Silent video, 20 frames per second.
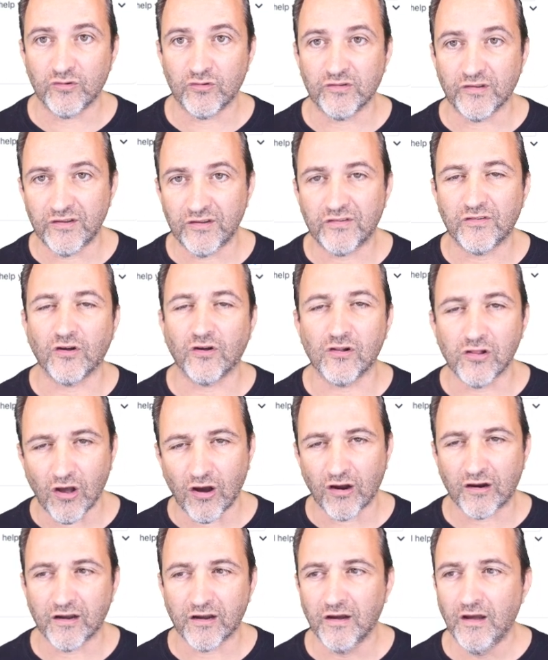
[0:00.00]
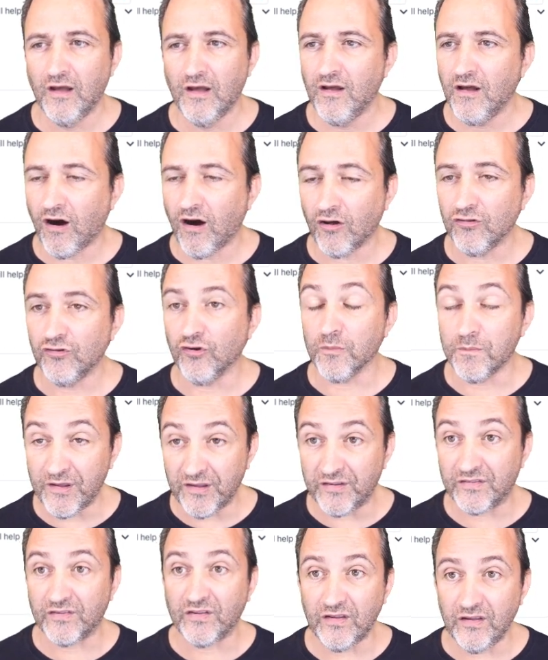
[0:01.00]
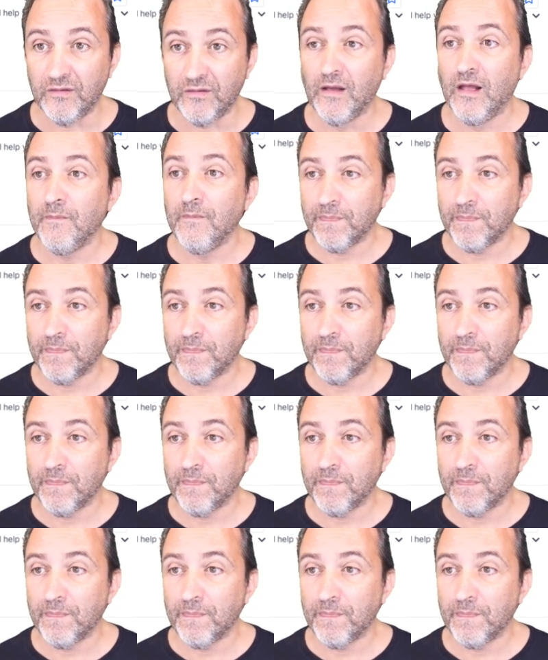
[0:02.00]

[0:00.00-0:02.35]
or at least the clock on your PC